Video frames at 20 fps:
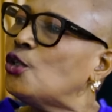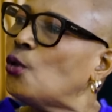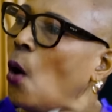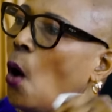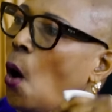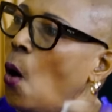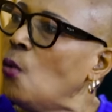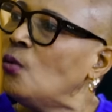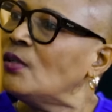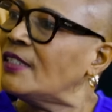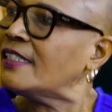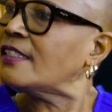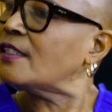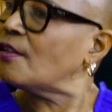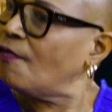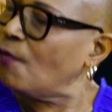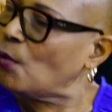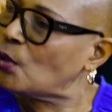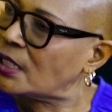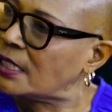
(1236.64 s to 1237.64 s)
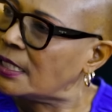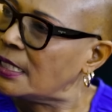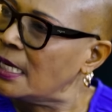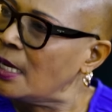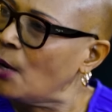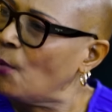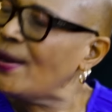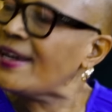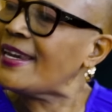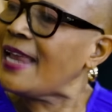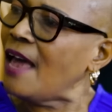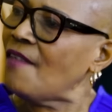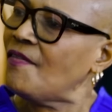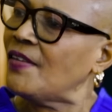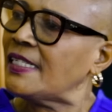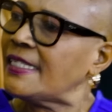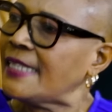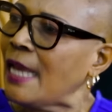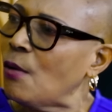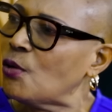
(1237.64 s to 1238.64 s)
holding the fort. When
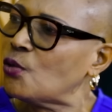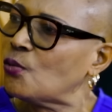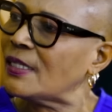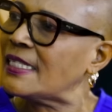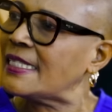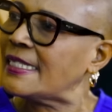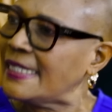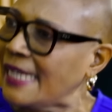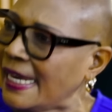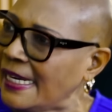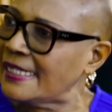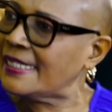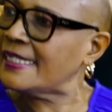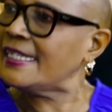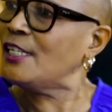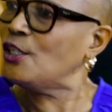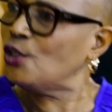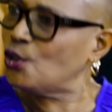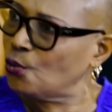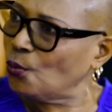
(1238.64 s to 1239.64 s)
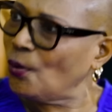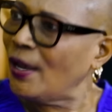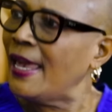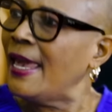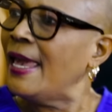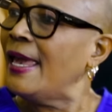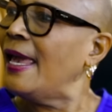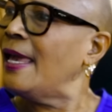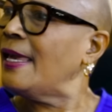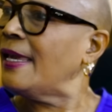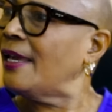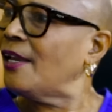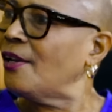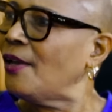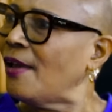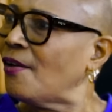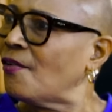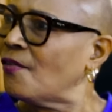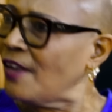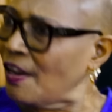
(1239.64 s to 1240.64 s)
Harvest House was turned into
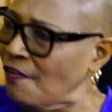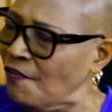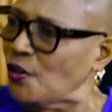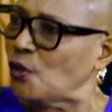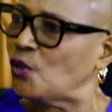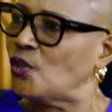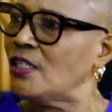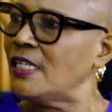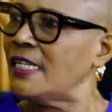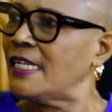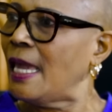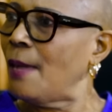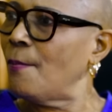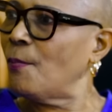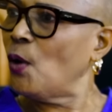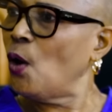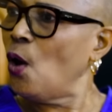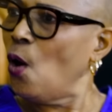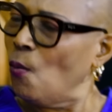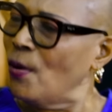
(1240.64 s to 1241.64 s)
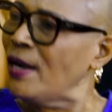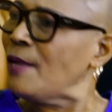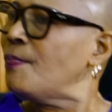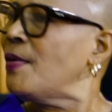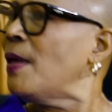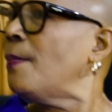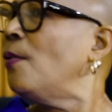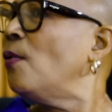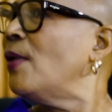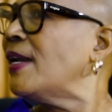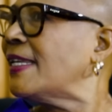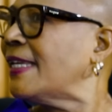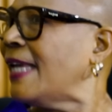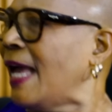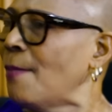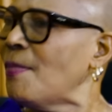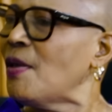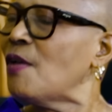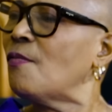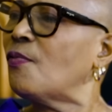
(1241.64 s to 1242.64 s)
a refugee camp, when people were
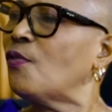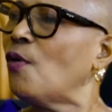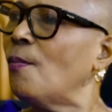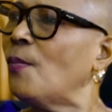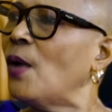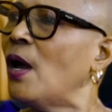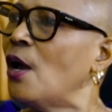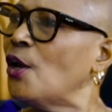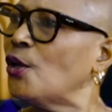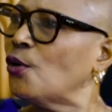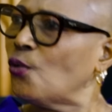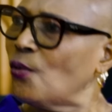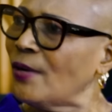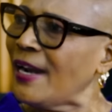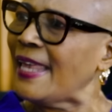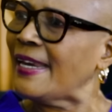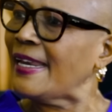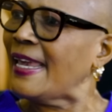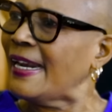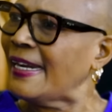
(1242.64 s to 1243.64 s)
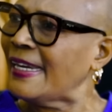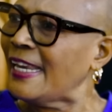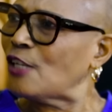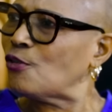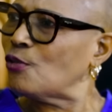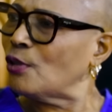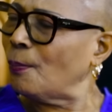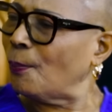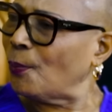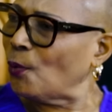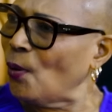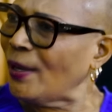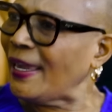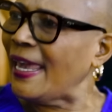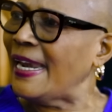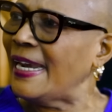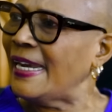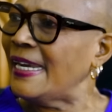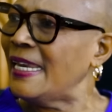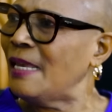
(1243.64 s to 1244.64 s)
coming from rural areas with
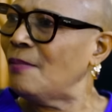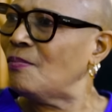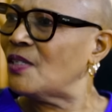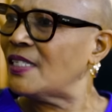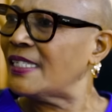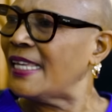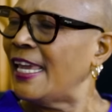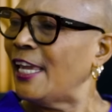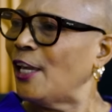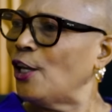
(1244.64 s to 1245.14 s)
broken limbs,